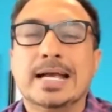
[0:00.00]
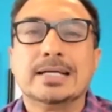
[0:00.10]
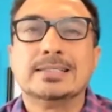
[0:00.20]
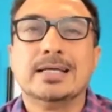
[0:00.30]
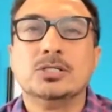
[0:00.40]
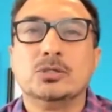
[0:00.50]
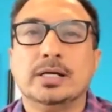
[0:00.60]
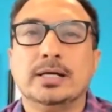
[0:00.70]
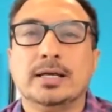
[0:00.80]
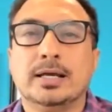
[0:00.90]

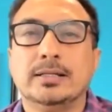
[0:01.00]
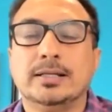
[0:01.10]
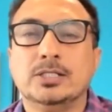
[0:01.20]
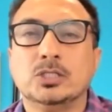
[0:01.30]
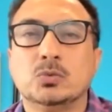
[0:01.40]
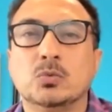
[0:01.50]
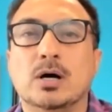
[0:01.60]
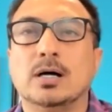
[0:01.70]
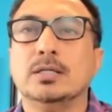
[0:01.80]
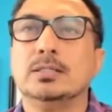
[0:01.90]
tech-centric and they just
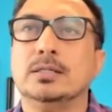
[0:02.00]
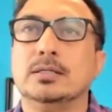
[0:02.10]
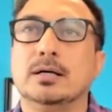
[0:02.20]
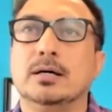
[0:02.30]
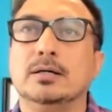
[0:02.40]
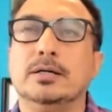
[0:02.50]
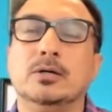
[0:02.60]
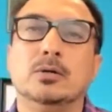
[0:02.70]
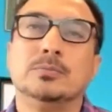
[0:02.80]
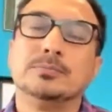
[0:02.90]
want,
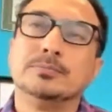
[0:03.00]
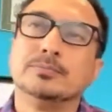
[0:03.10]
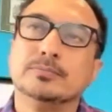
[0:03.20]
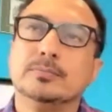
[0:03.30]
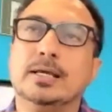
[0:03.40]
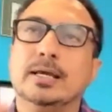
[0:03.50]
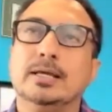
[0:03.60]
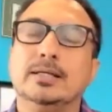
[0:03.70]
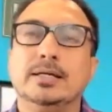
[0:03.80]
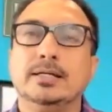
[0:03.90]

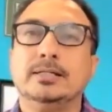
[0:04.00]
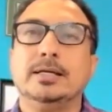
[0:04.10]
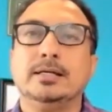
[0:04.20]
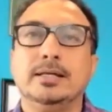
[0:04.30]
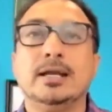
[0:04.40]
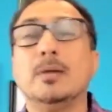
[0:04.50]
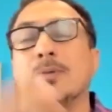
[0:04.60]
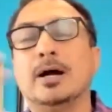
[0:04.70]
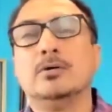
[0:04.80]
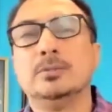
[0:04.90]
they're not
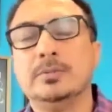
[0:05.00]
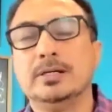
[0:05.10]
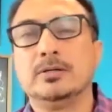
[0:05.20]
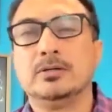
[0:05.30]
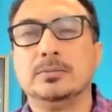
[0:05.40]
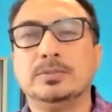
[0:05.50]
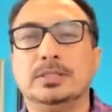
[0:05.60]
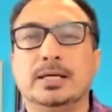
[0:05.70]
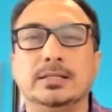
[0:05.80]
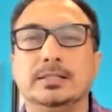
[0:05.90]
part of the peer groups.
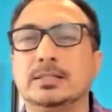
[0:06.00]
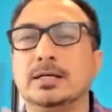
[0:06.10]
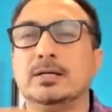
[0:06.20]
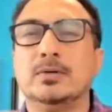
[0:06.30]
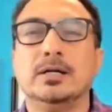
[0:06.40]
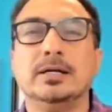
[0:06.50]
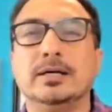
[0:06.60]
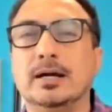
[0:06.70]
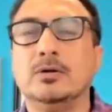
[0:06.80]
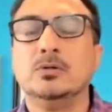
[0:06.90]
They are just kind of running
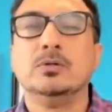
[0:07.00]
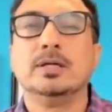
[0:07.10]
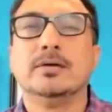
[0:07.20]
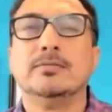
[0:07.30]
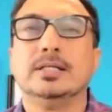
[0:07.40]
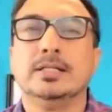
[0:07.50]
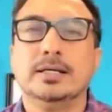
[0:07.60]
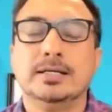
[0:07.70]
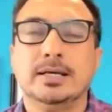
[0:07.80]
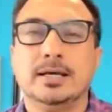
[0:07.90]
around doing
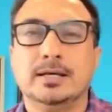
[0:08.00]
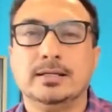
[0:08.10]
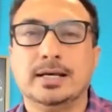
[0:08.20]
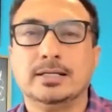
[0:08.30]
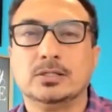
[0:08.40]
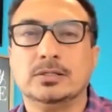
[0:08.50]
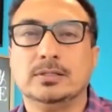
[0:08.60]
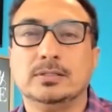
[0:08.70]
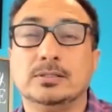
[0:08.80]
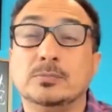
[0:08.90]
everything. And that's how
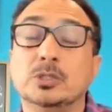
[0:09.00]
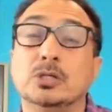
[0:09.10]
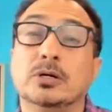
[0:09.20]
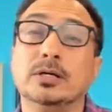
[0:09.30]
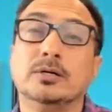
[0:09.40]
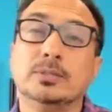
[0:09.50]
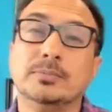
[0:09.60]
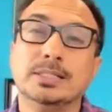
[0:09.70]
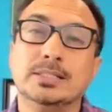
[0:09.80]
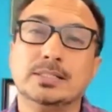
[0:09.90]
the majority of the
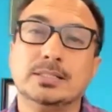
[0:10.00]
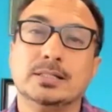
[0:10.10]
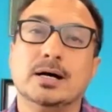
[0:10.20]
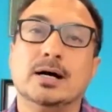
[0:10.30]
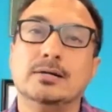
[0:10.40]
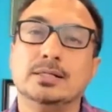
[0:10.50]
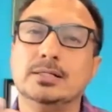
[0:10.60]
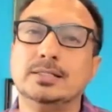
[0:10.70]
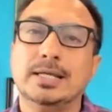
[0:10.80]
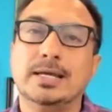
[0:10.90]
businesses are
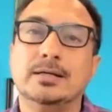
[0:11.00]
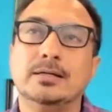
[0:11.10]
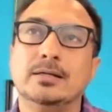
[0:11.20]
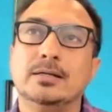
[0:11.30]
under 10